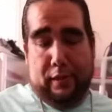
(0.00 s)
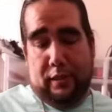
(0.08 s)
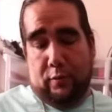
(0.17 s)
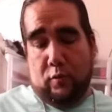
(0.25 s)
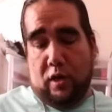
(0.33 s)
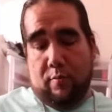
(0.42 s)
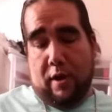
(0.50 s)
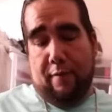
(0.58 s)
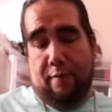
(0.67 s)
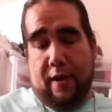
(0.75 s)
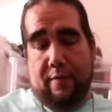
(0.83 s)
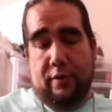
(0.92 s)
This is one of my
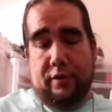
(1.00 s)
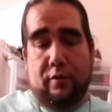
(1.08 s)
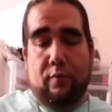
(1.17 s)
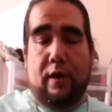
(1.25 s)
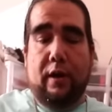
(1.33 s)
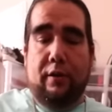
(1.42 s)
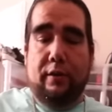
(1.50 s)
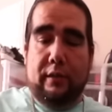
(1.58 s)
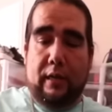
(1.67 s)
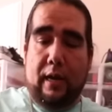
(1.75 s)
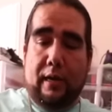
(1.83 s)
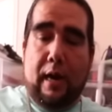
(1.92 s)
favorites to wear. You
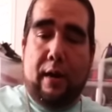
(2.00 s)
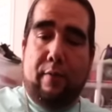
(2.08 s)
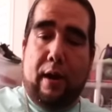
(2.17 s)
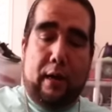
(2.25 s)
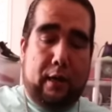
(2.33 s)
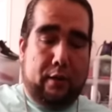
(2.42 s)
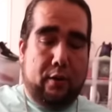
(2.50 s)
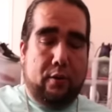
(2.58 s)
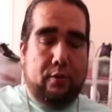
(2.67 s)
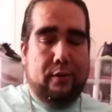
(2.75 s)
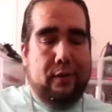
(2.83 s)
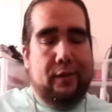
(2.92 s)
see, I got it ready to
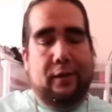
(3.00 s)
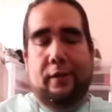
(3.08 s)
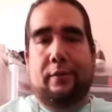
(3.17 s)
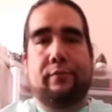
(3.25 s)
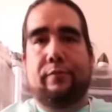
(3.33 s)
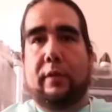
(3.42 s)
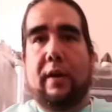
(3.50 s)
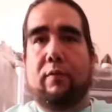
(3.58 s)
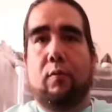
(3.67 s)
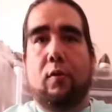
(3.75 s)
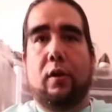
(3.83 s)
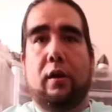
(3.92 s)
go. Never
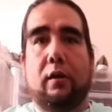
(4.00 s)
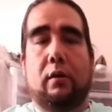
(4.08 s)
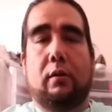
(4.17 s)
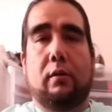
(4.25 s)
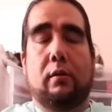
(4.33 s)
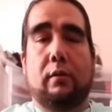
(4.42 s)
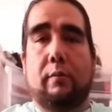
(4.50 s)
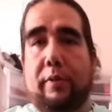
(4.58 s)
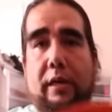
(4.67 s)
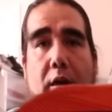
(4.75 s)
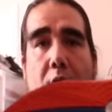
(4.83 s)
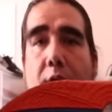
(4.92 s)
wore it,
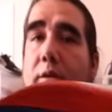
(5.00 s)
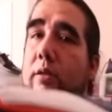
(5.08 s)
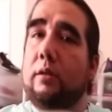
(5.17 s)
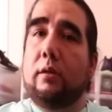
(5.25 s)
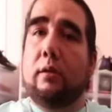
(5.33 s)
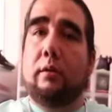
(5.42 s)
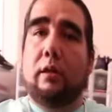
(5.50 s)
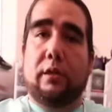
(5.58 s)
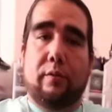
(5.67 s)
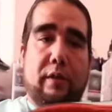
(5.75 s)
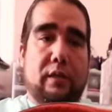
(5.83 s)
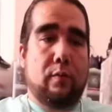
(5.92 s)
being honest. There's
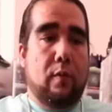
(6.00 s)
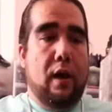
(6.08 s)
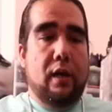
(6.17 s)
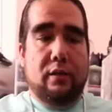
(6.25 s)
a reason why.